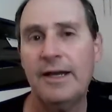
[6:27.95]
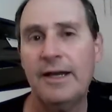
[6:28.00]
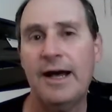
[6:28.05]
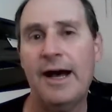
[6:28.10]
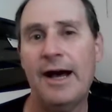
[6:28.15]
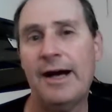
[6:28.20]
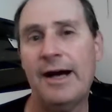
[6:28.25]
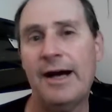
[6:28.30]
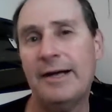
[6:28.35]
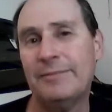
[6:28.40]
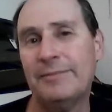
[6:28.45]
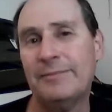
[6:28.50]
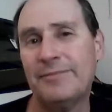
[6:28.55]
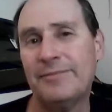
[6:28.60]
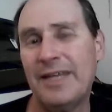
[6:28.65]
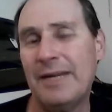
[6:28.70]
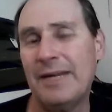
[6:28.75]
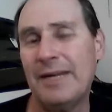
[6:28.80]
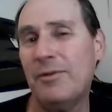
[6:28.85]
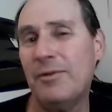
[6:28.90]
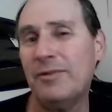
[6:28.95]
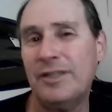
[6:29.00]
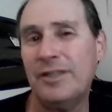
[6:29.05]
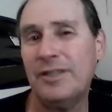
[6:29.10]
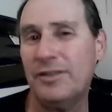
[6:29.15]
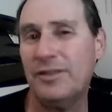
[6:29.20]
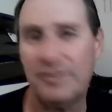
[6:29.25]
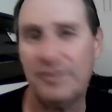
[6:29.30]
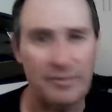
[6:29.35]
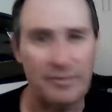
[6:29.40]
And I'm
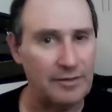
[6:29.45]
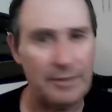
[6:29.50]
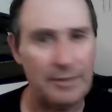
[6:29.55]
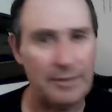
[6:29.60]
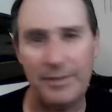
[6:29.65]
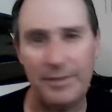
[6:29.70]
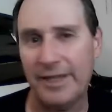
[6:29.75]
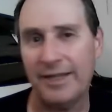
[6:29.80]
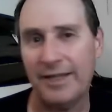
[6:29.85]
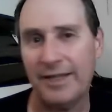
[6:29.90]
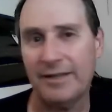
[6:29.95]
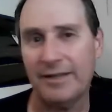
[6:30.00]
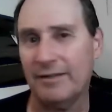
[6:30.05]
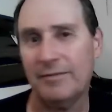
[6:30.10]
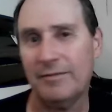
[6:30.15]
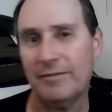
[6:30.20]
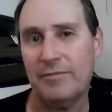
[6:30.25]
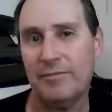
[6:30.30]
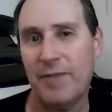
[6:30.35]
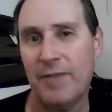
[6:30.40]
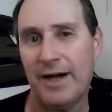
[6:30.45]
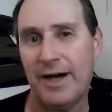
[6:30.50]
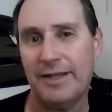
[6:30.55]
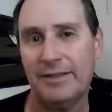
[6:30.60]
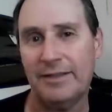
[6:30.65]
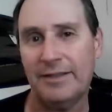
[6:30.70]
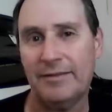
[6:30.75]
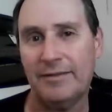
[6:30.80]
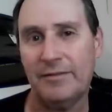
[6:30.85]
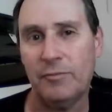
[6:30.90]
only limiting my